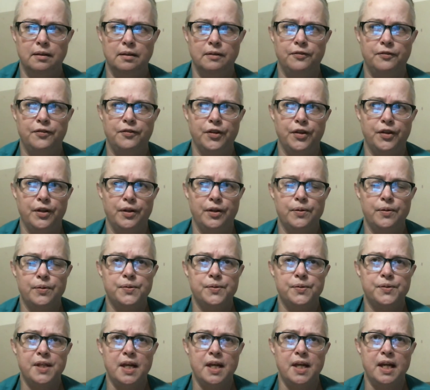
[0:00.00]
for
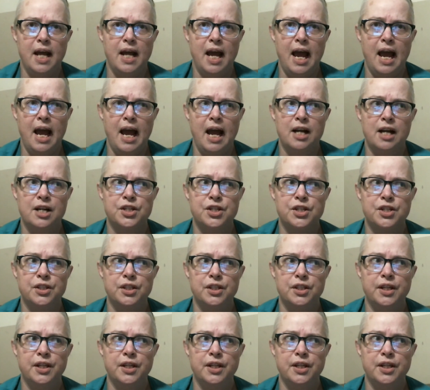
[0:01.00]
those, and I actually